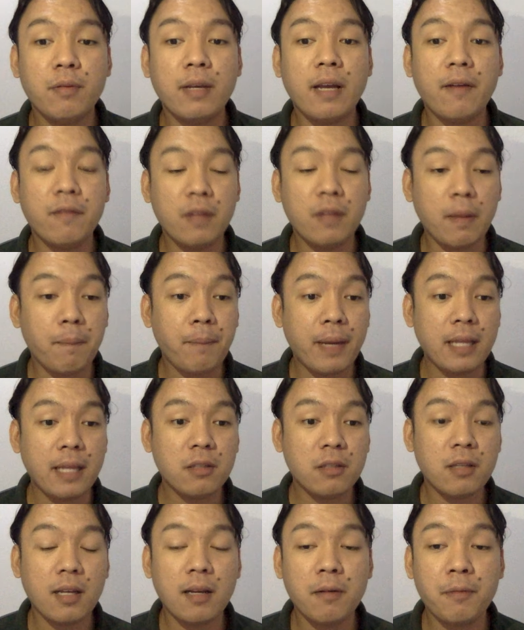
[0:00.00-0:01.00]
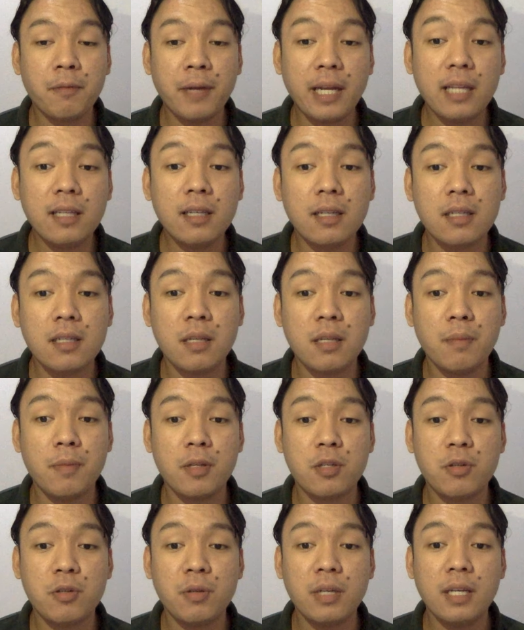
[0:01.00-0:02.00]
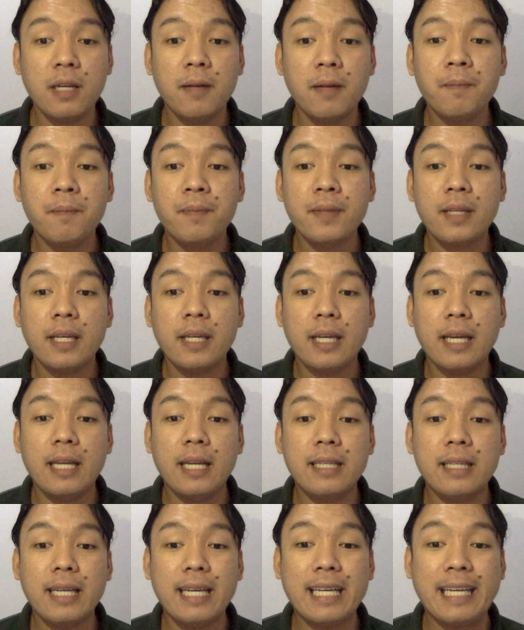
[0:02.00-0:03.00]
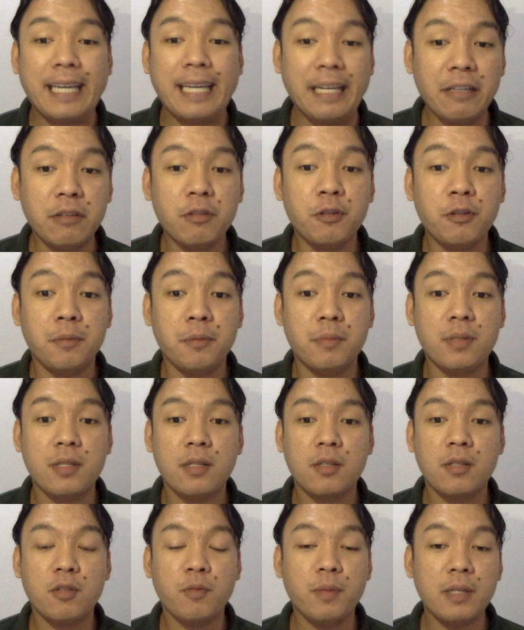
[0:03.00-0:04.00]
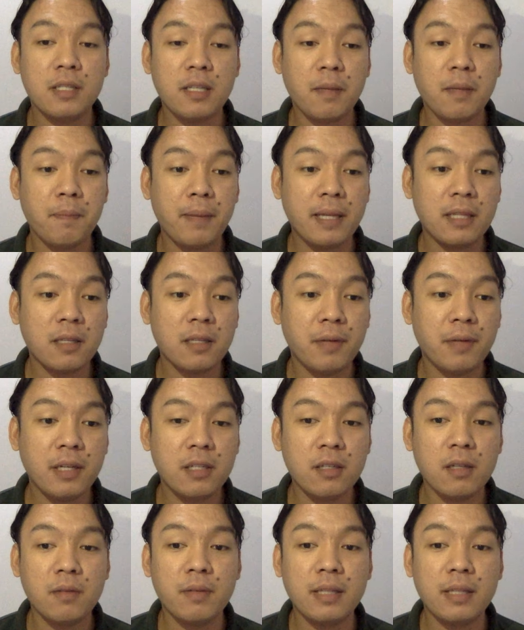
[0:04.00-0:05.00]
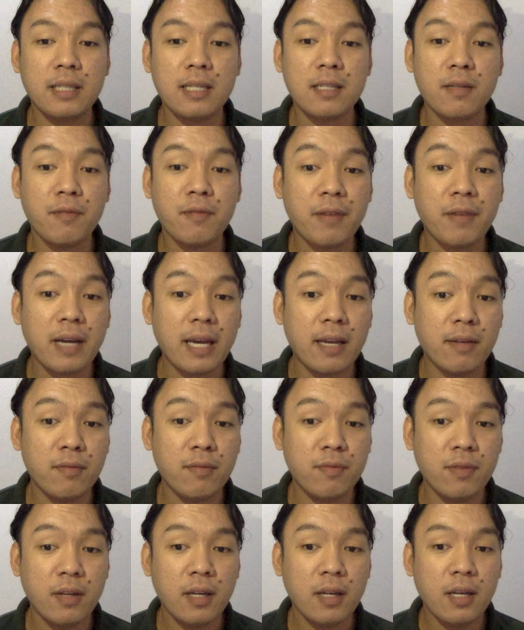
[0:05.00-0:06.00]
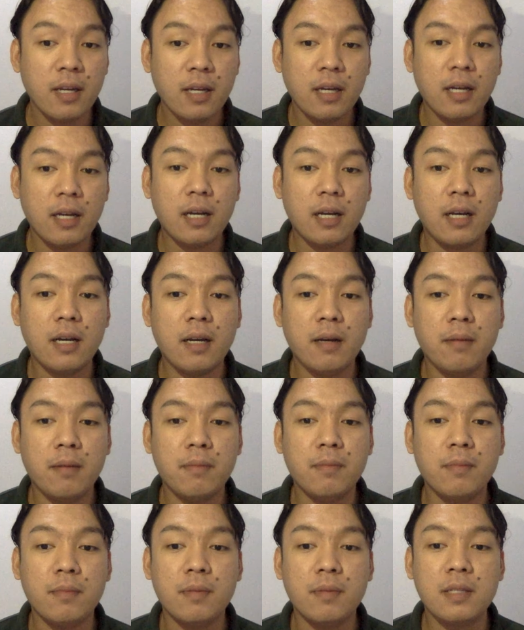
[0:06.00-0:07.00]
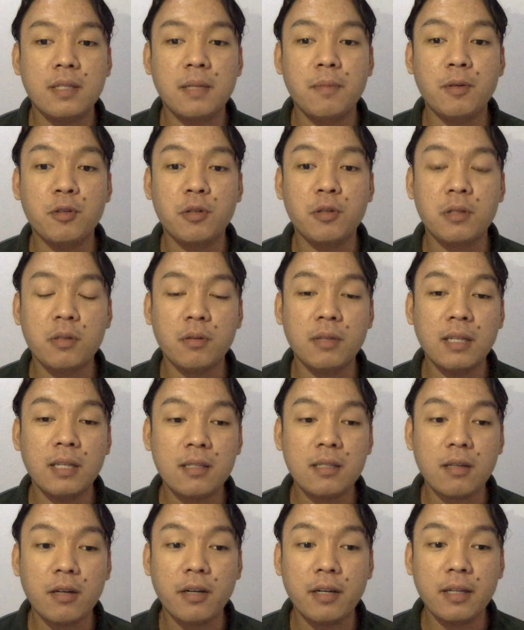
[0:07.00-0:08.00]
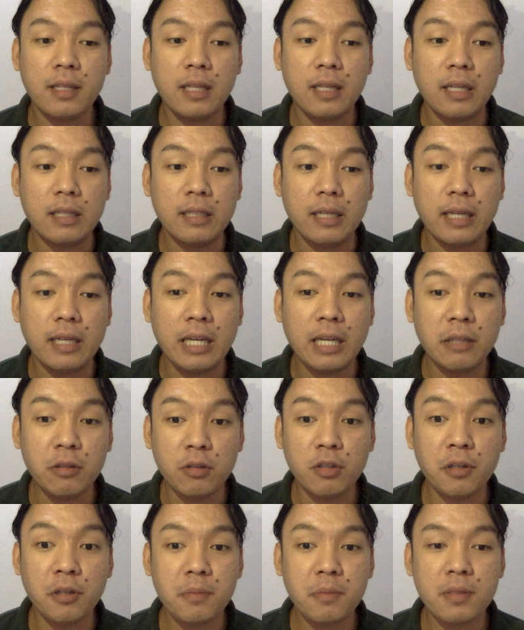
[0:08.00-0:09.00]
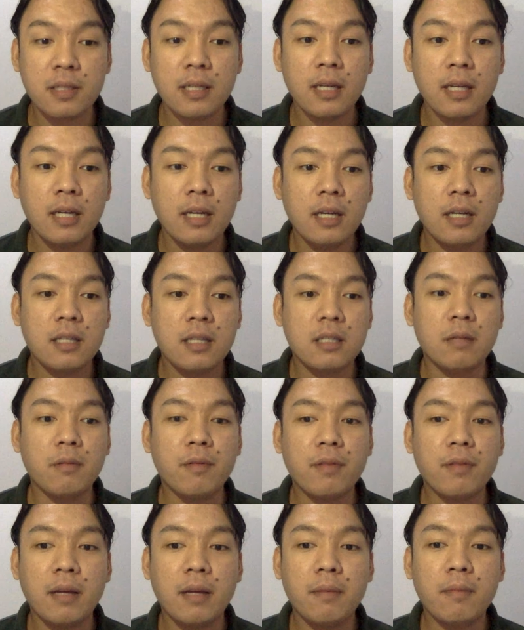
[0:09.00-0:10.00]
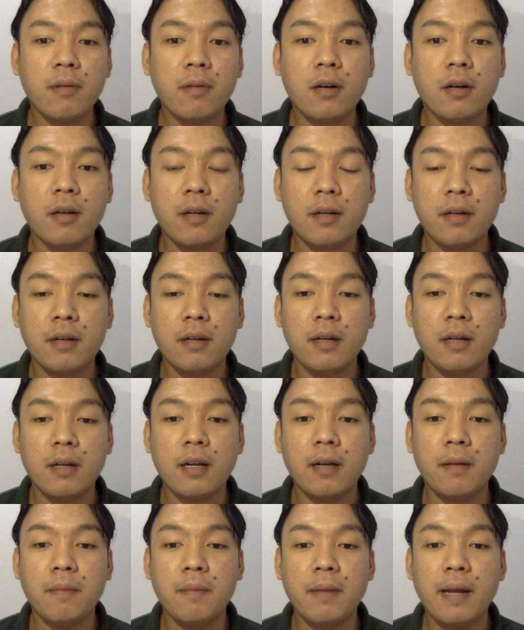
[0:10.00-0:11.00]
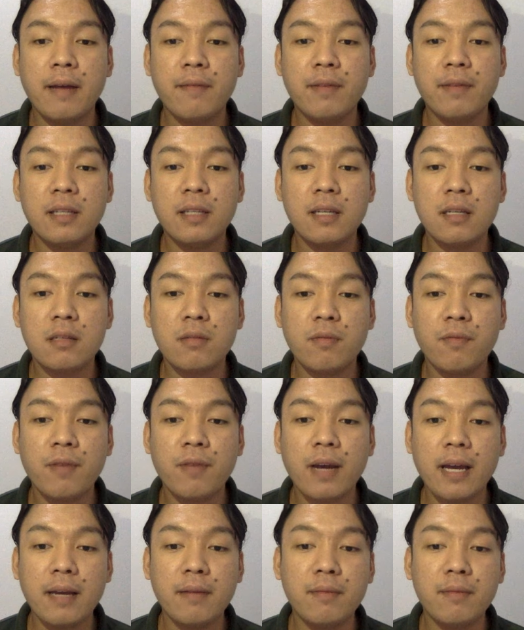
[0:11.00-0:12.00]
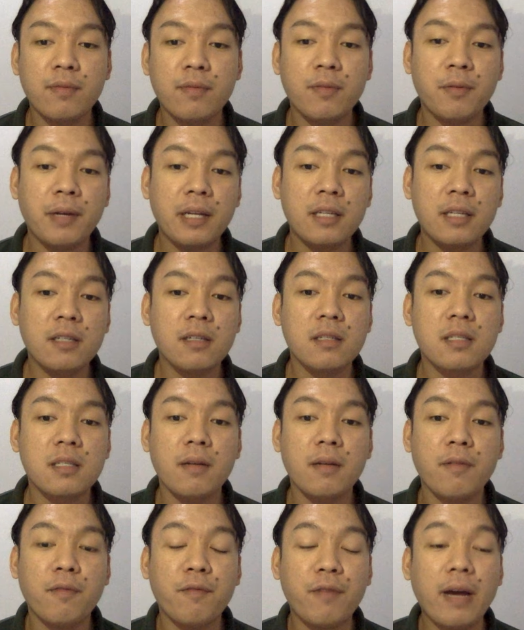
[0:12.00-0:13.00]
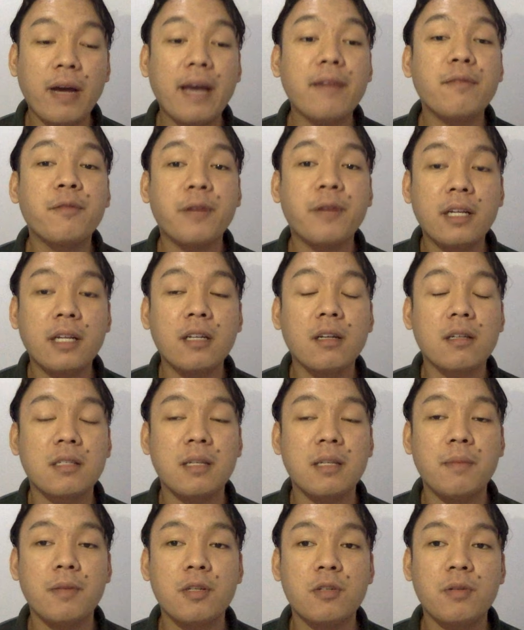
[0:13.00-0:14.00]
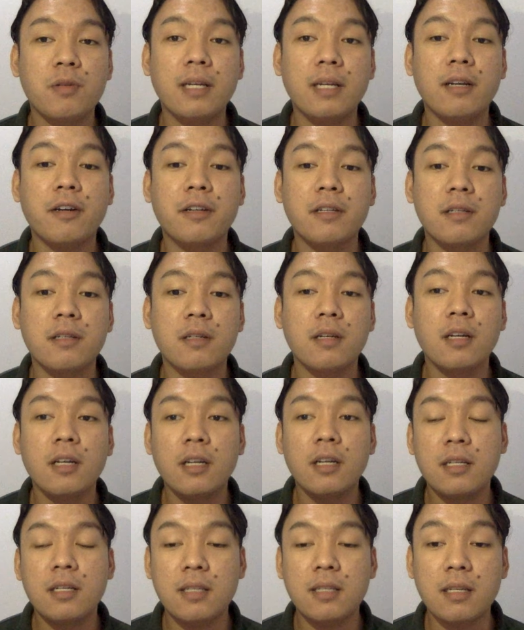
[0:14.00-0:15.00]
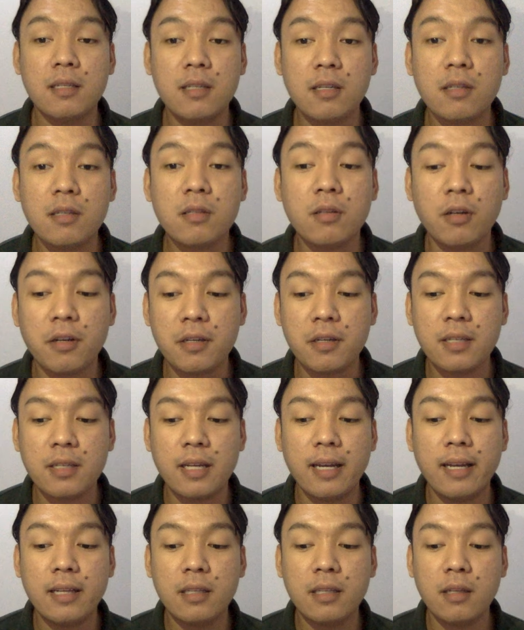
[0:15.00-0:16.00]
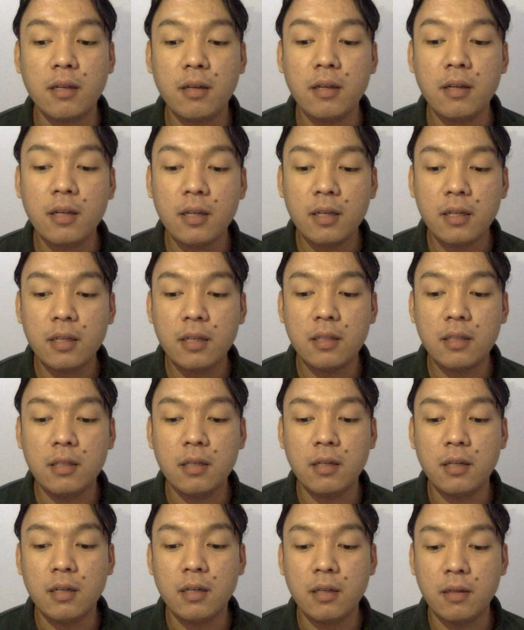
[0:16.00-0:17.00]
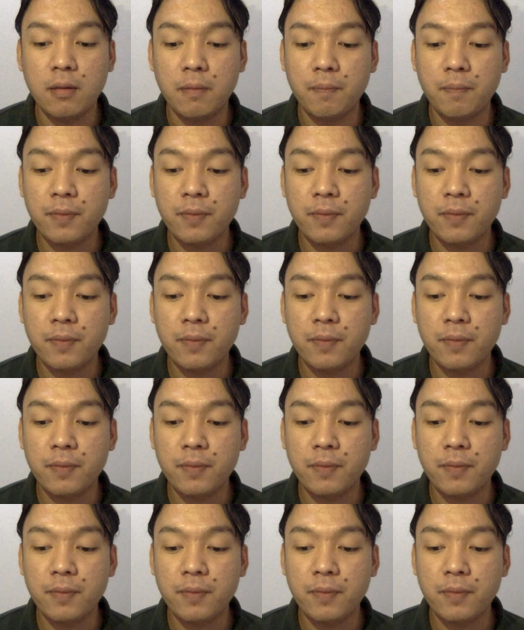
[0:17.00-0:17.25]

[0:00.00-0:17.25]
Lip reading: have the pentaradial symmetry in the echinoderms. So when you say pentaradial, it has a five symmetry. So these are the echinoderms. Some of them are having this five radial symmetry, or the sea stars and the